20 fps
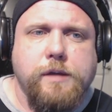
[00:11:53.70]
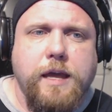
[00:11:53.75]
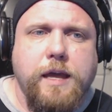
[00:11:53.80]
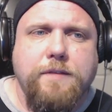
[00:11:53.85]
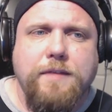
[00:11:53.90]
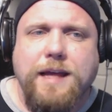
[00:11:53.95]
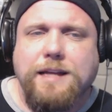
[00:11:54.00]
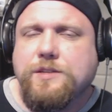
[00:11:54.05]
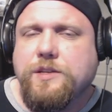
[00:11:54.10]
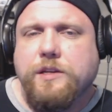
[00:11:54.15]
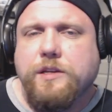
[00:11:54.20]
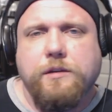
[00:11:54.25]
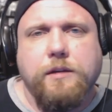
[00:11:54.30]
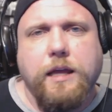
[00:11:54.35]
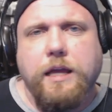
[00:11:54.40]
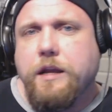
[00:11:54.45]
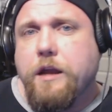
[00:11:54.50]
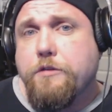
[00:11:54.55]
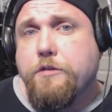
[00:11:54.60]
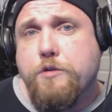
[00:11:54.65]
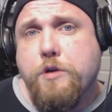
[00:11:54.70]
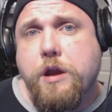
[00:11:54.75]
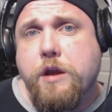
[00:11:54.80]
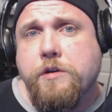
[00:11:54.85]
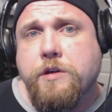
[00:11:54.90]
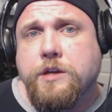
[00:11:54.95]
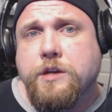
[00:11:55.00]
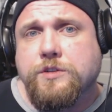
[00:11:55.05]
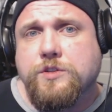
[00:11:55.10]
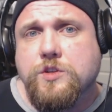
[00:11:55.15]
and that's in, in other
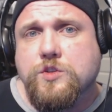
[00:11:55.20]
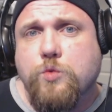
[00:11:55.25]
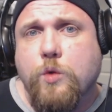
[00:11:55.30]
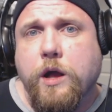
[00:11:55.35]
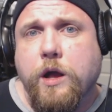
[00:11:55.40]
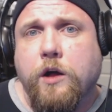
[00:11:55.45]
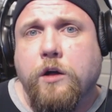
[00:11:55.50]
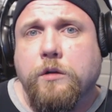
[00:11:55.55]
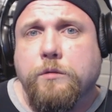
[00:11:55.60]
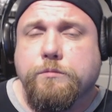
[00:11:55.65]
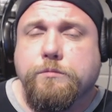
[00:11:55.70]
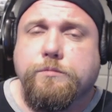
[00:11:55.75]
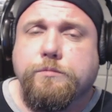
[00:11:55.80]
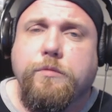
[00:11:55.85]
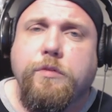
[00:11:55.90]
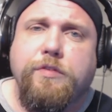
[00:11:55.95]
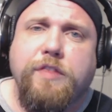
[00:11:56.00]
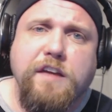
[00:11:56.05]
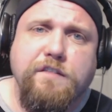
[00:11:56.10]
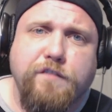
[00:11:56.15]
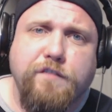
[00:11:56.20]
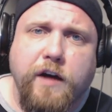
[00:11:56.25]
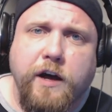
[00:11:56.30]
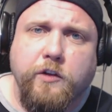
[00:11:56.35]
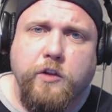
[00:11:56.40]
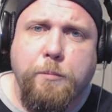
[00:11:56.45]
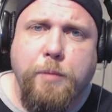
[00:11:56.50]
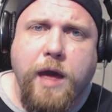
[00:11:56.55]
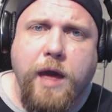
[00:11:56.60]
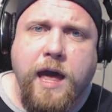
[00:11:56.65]
areas as well. They
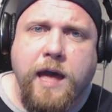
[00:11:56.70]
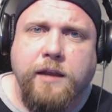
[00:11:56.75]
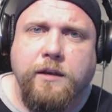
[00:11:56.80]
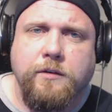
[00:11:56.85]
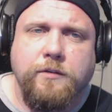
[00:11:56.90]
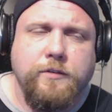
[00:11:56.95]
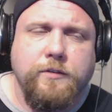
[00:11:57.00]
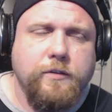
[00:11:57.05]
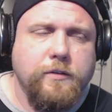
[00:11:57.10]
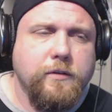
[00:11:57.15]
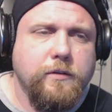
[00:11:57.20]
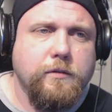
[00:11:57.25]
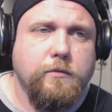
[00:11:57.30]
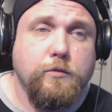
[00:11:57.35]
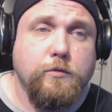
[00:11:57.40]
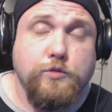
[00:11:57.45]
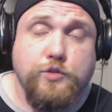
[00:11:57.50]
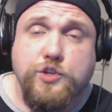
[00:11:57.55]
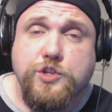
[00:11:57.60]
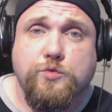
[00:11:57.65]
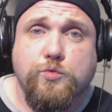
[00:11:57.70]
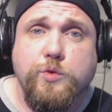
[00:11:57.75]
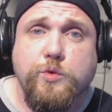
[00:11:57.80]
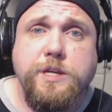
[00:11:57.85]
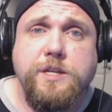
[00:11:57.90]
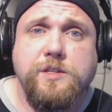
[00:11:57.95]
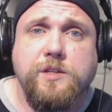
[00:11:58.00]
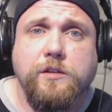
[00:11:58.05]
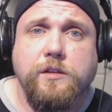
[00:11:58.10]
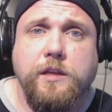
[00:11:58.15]
filed a patent just
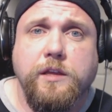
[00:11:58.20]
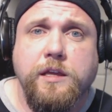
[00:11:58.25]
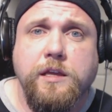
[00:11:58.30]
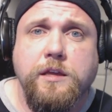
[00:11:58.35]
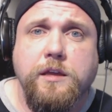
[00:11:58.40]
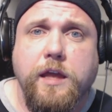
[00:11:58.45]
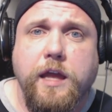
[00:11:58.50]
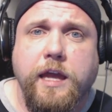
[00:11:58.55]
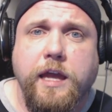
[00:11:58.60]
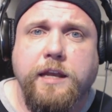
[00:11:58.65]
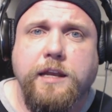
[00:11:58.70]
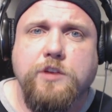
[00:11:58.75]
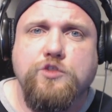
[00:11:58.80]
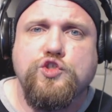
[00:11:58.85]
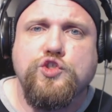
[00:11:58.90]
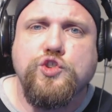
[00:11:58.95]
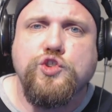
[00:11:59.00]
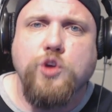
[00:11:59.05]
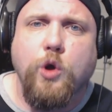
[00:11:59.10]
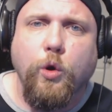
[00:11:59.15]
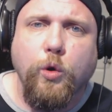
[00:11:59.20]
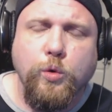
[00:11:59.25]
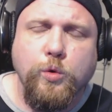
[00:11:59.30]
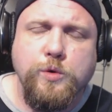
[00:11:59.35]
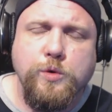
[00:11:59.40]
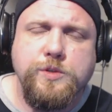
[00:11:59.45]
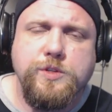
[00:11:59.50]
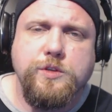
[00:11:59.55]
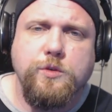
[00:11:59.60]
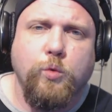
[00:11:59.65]
recently and it
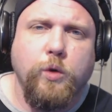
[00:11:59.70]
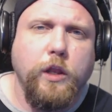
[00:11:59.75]
shows